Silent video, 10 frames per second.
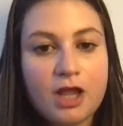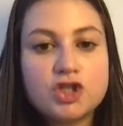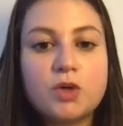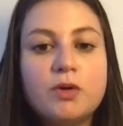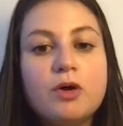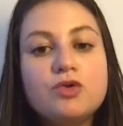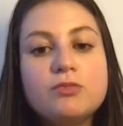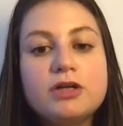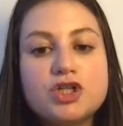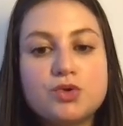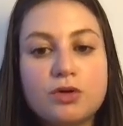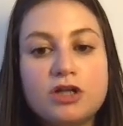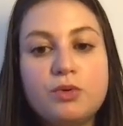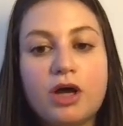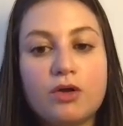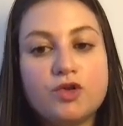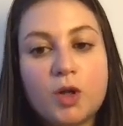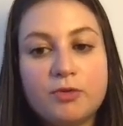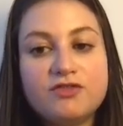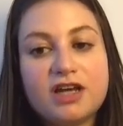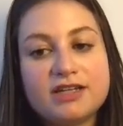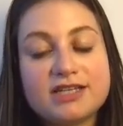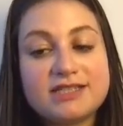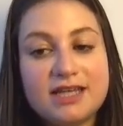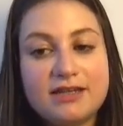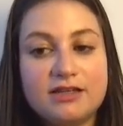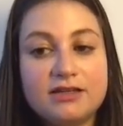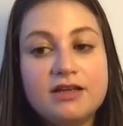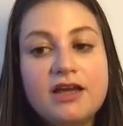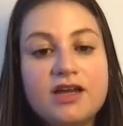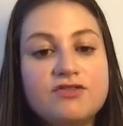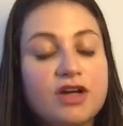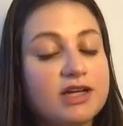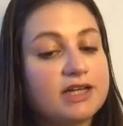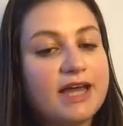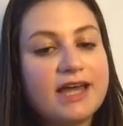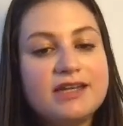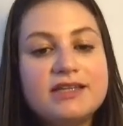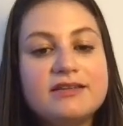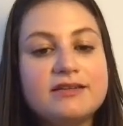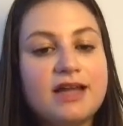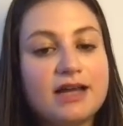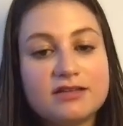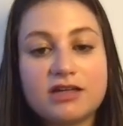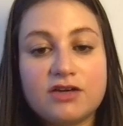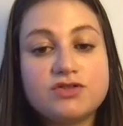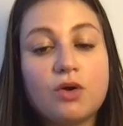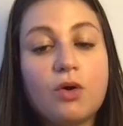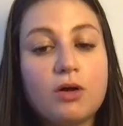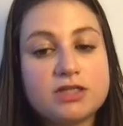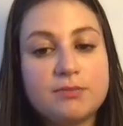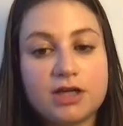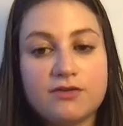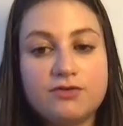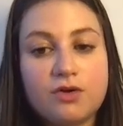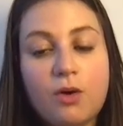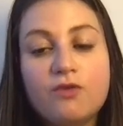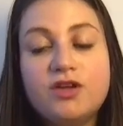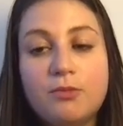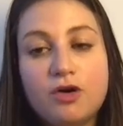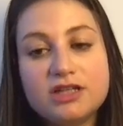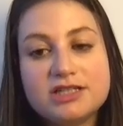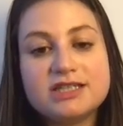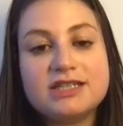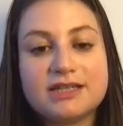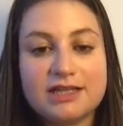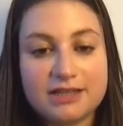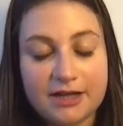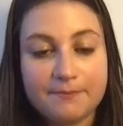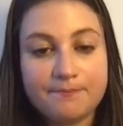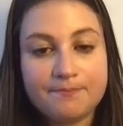So we want to make sure that we are on top of the understanding if there are any data drifts or concept drift of the models in real time.